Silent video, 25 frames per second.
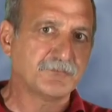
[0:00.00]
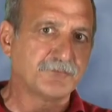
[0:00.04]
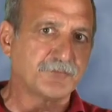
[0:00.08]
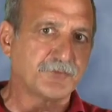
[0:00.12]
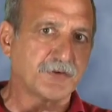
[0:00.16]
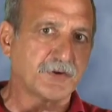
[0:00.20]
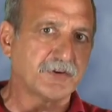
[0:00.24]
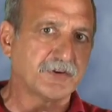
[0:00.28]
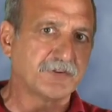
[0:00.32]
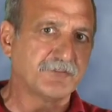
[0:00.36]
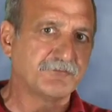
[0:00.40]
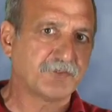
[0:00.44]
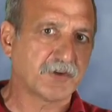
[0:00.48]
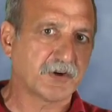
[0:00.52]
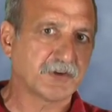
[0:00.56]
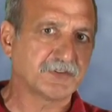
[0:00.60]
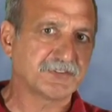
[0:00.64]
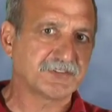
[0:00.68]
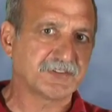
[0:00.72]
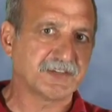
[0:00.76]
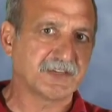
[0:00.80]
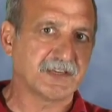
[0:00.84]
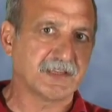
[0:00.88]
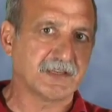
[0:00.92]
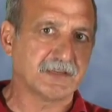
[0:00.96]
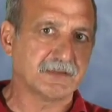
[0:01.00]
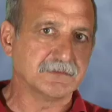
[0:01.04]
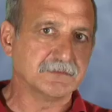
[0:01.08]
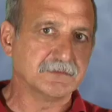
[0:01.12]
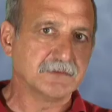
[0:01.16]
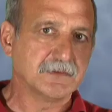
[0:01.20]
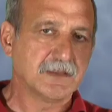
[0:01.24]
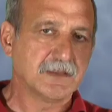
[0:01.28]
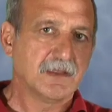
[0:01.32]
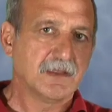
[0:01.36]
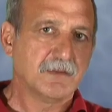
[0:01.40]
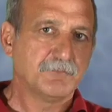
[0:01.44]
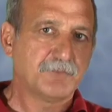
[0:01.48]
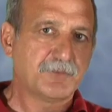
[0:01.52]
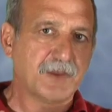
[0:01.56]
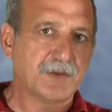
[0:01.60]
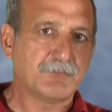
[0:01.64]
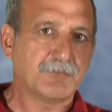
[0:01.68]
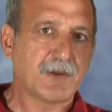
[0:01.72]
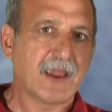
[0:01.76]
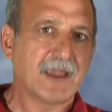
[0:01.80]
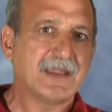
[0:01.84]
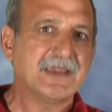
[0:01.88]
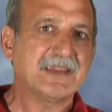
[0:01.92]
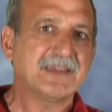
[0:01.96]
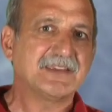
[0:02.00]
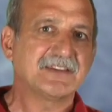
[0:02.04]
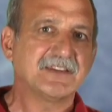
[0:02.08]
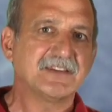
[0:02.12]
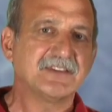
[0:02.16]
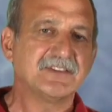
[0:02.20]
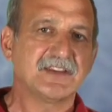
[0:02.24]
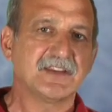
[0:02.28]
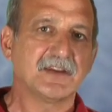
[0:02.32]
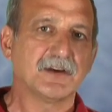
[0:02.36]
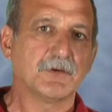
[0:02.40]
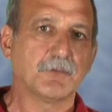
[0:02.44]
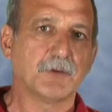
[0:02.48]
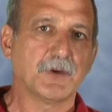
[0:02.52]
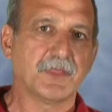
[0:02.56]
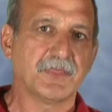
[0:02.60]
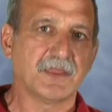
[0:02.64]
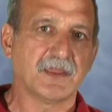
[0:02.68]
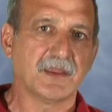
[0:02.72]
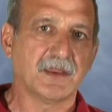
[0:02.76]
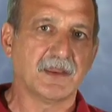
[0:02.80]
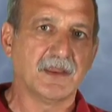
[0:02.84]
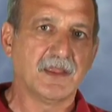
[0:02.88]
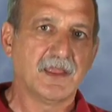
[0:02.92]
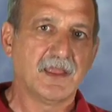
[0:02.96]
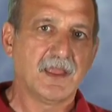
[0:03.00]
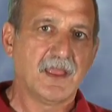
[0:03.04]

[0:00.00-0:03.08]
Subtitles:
for adversity, be ready to deal with it.